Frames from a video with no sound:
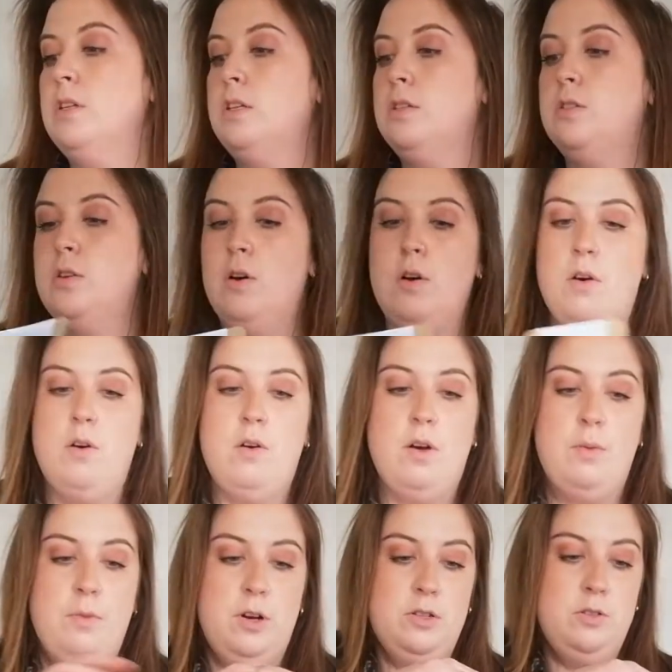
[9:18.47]
So
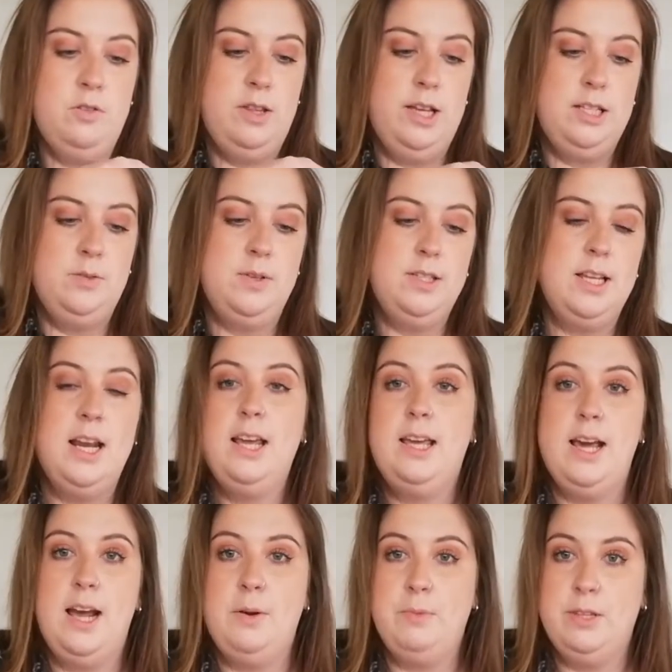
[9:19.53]
I'm going to do these ones, and
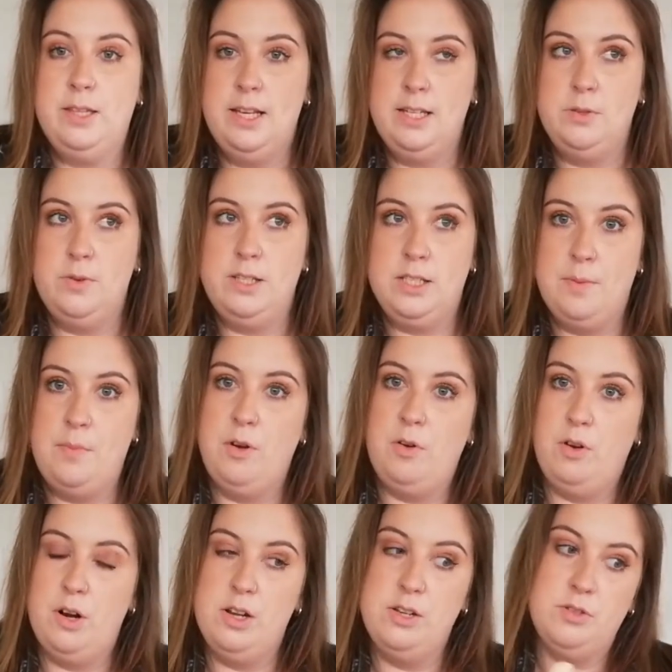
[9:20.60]
again with these ones I'm only
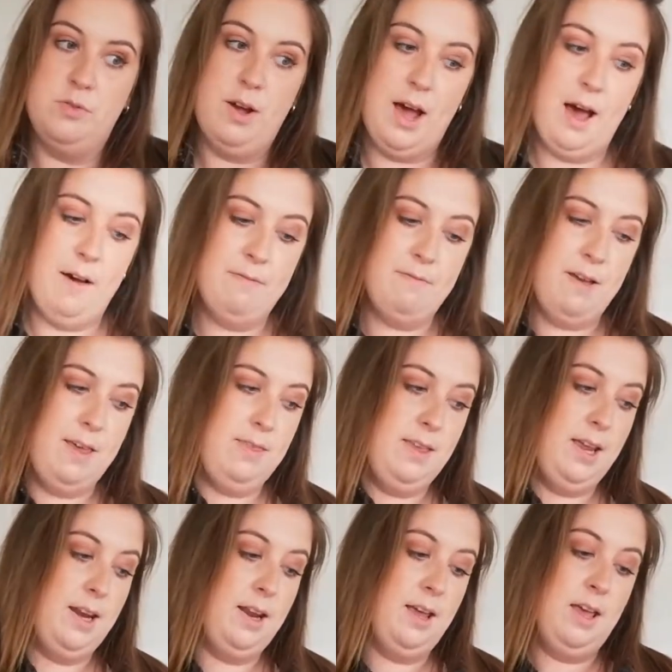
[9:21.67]
going to do half, and
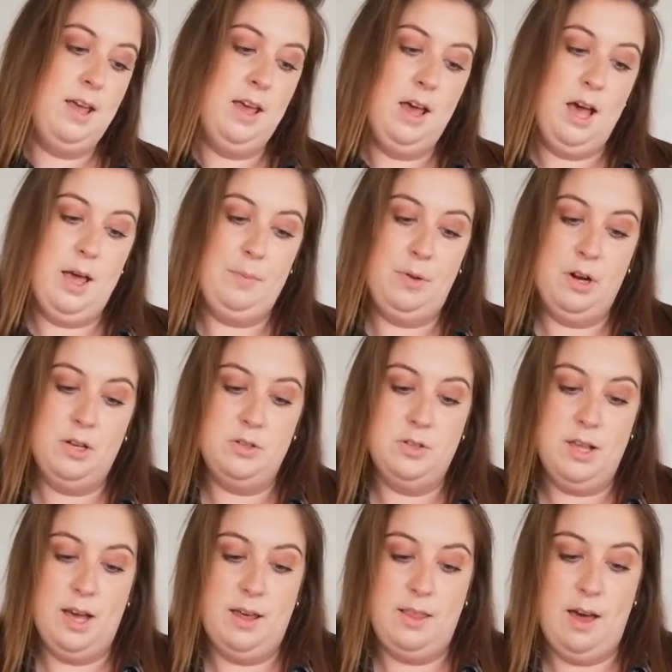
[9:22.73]
then I'm going to do
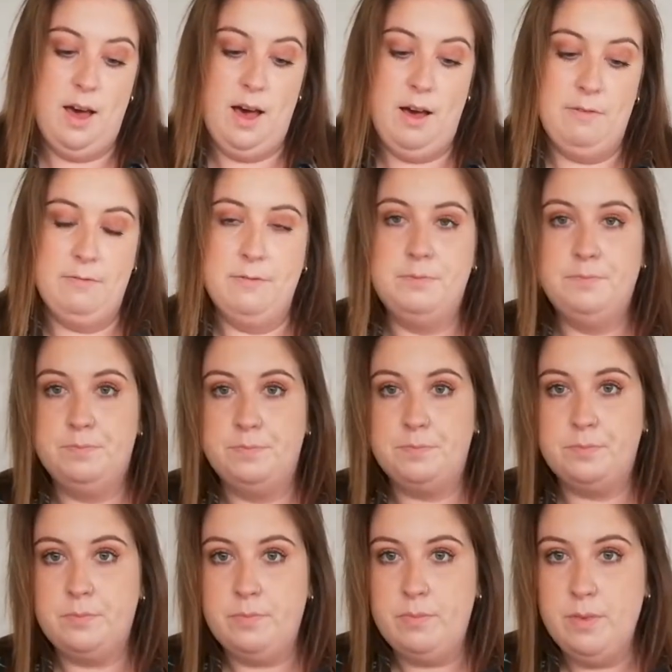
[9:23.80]
the other half
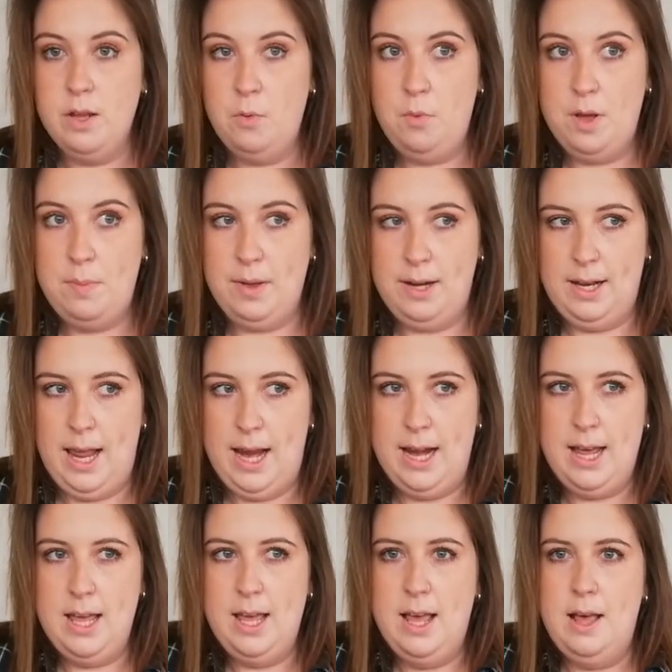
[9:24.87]
a wee bit
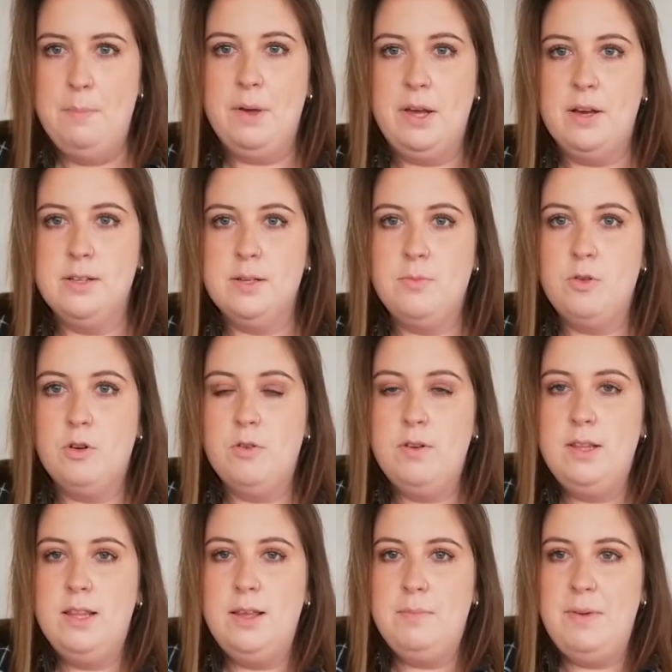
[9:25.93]
later, because I'm growing
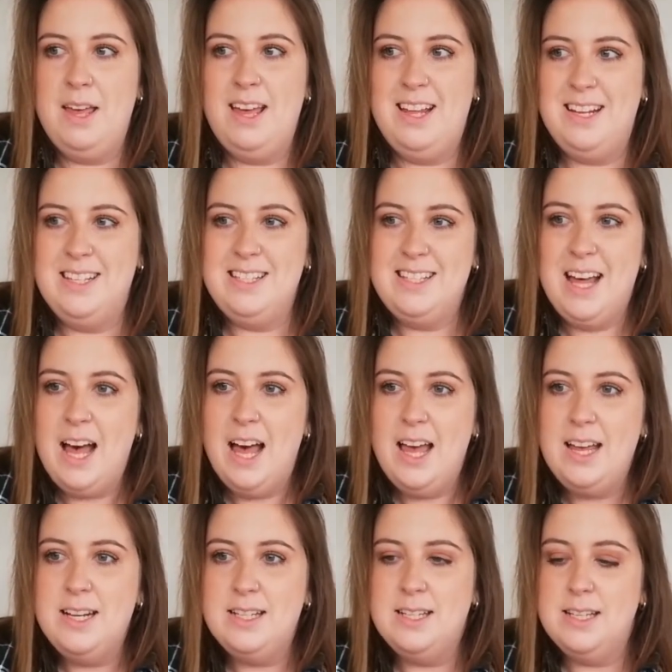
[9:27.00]
them
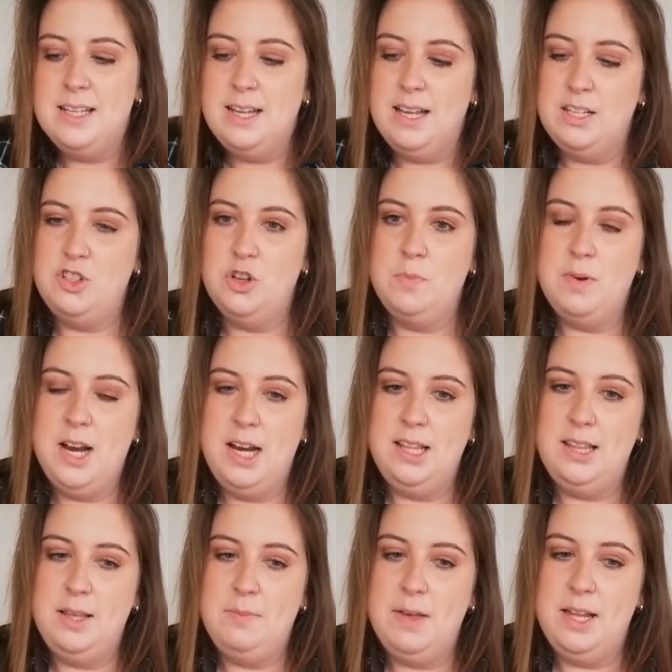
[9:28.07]
inside,
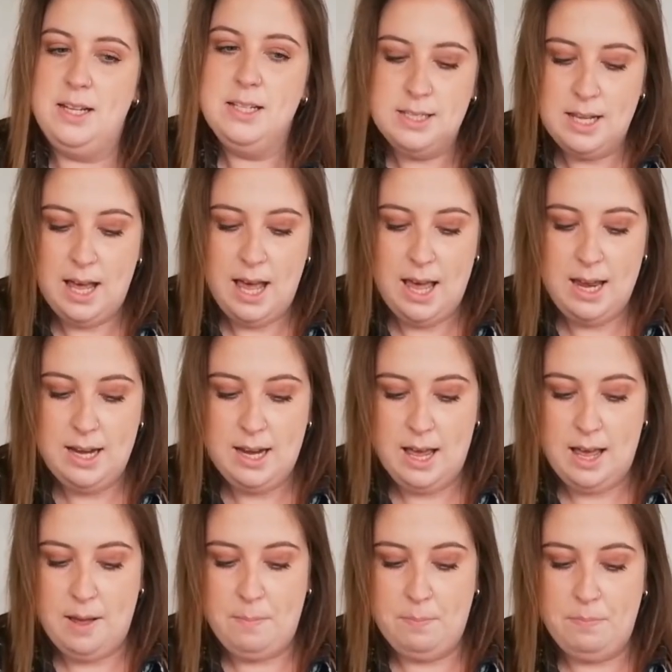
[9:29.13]
germinating them inside.
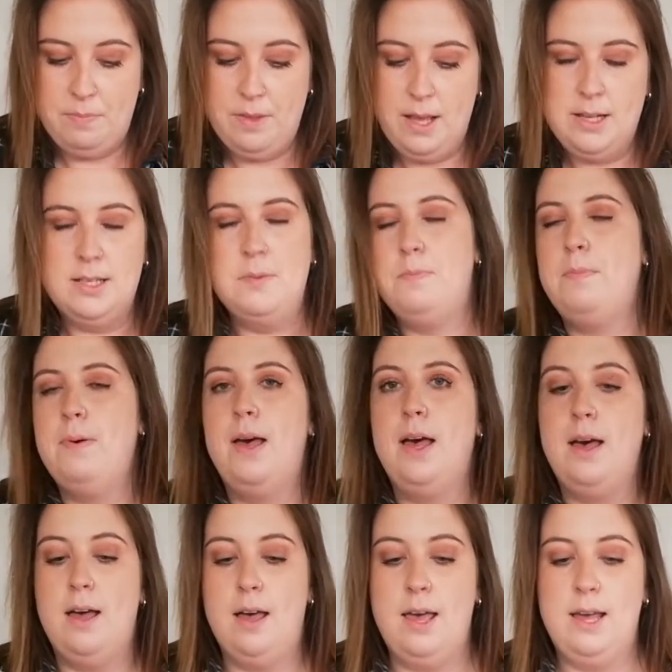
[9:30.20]
It's a bit
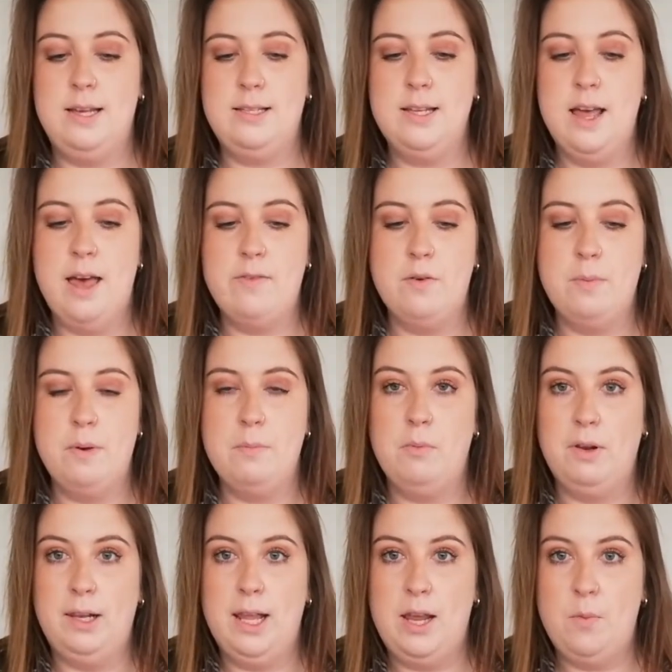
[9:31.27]
easier, I have a bit more
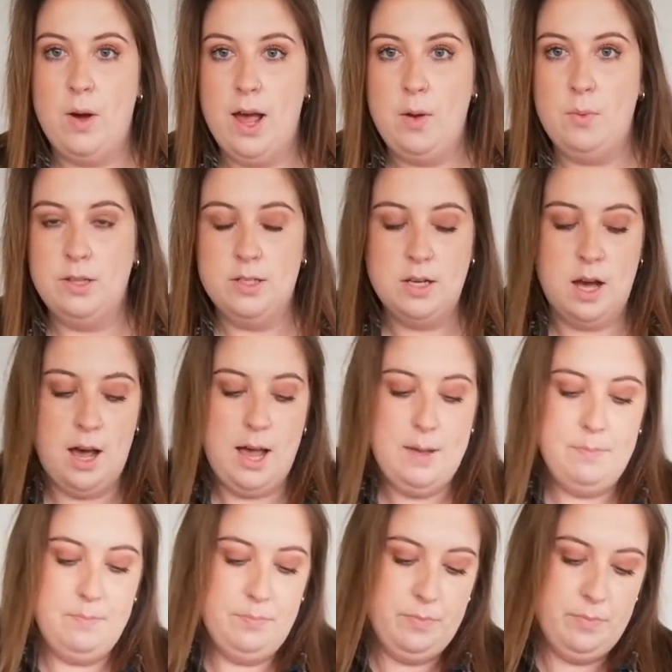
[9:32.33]
leeway with time.